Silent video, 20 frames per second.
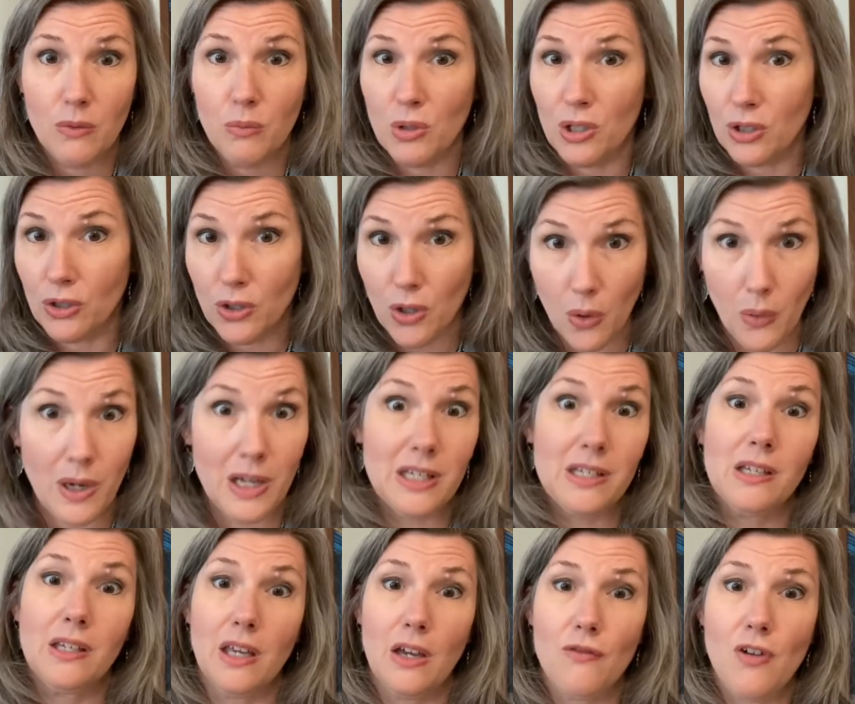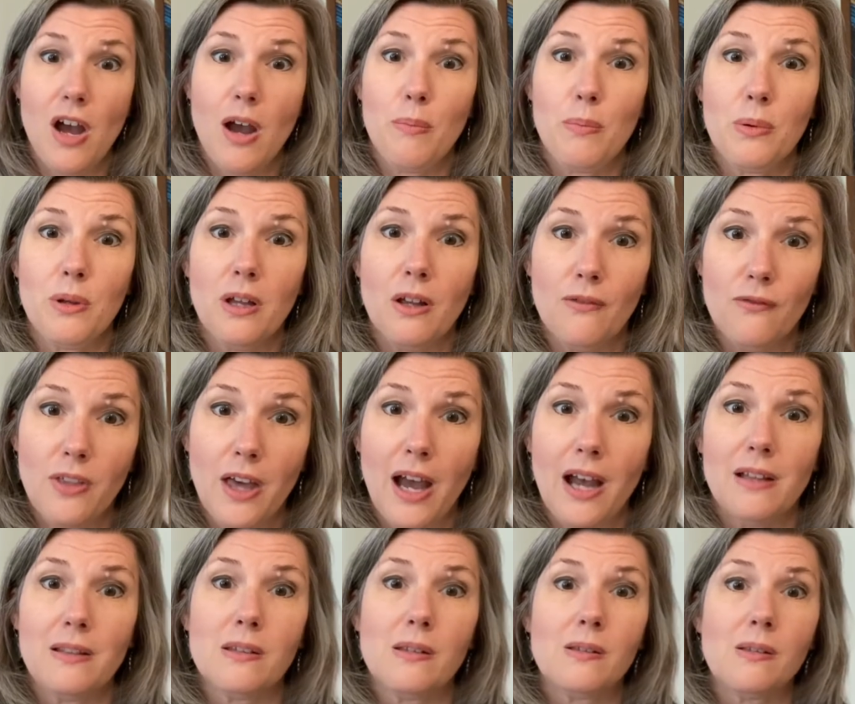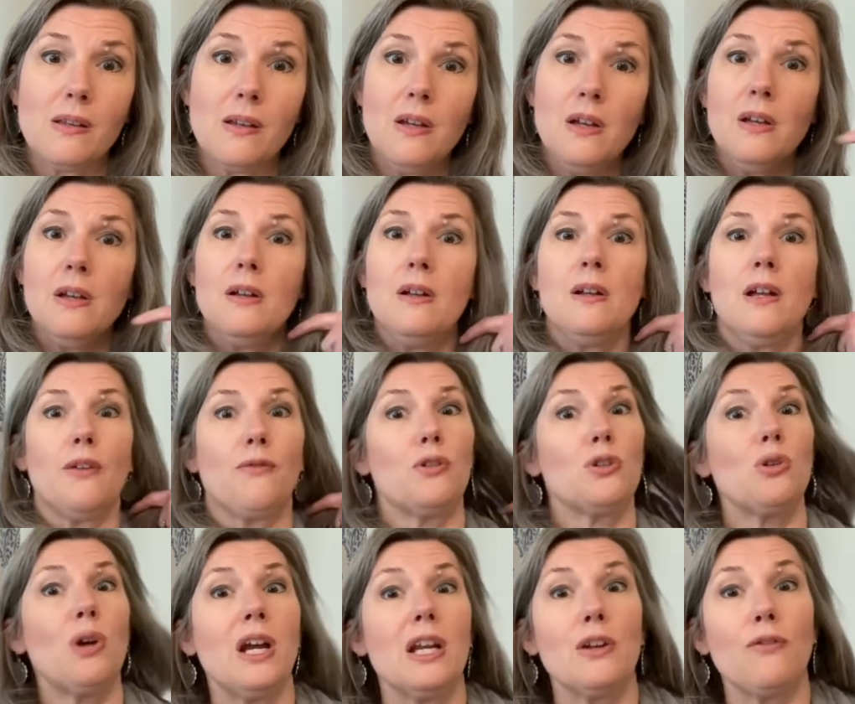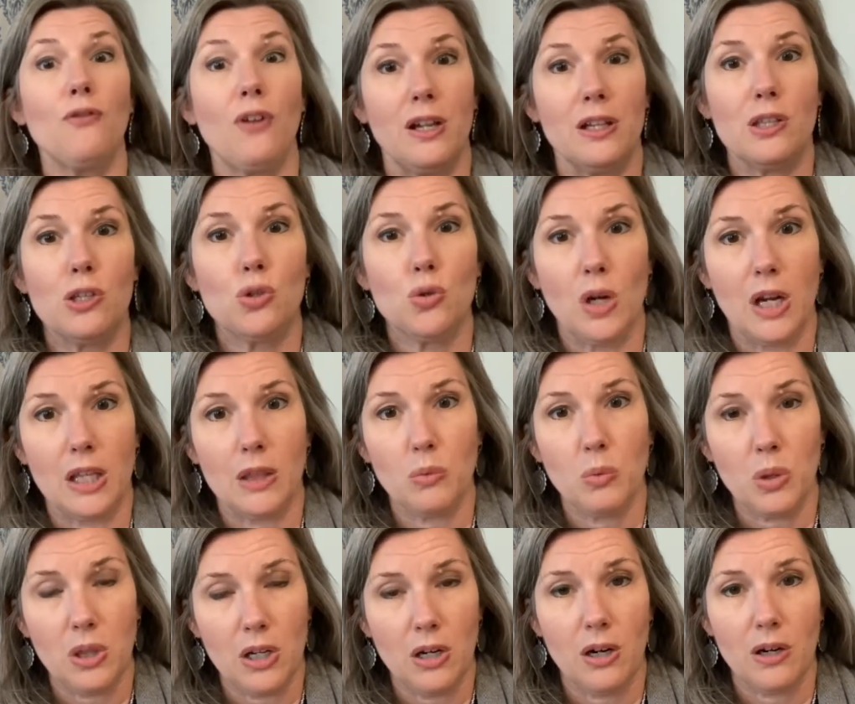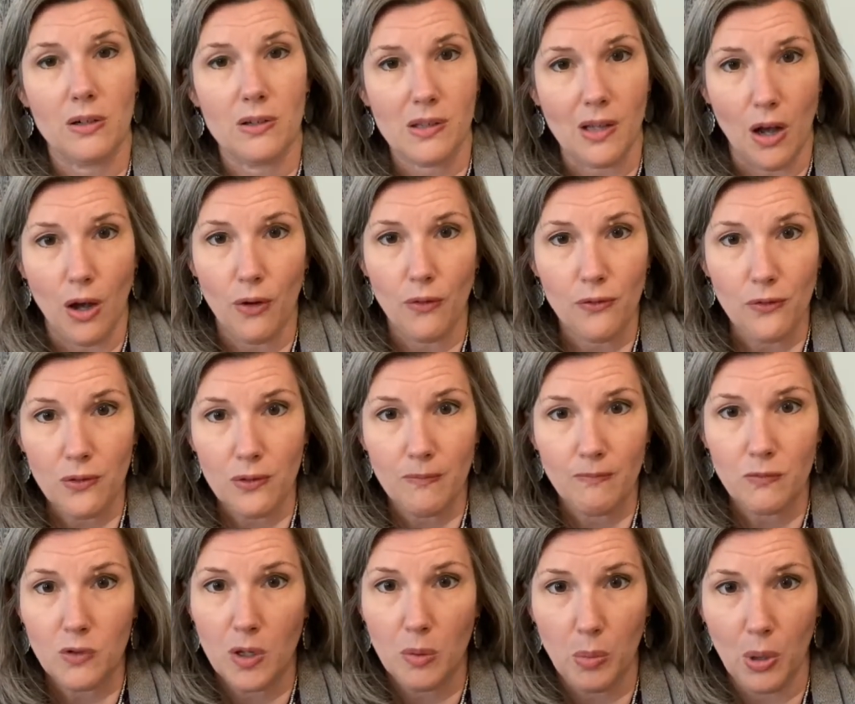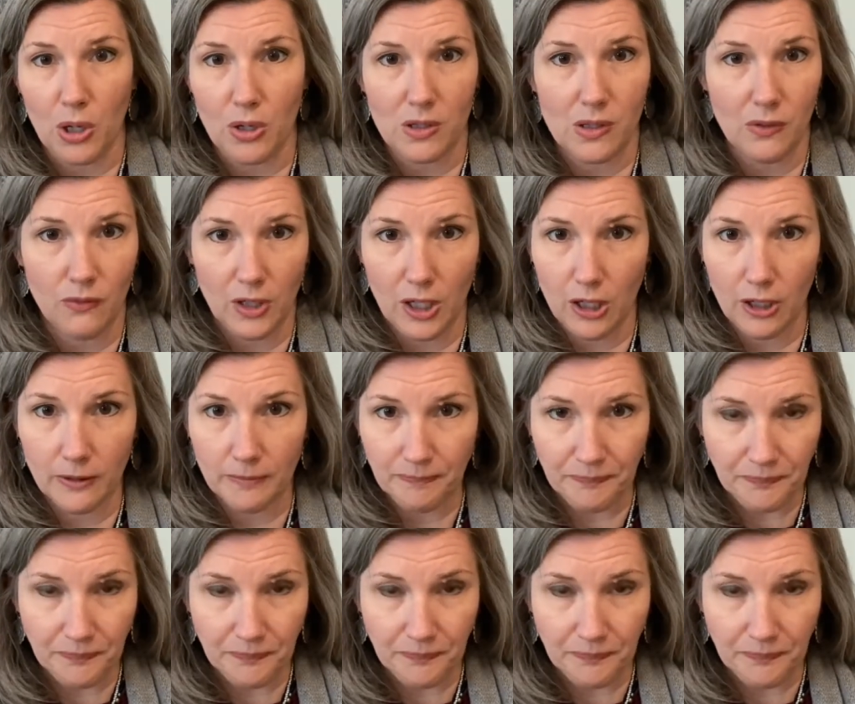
We're going to give up if we're trying to find strength within ourselves to persevere.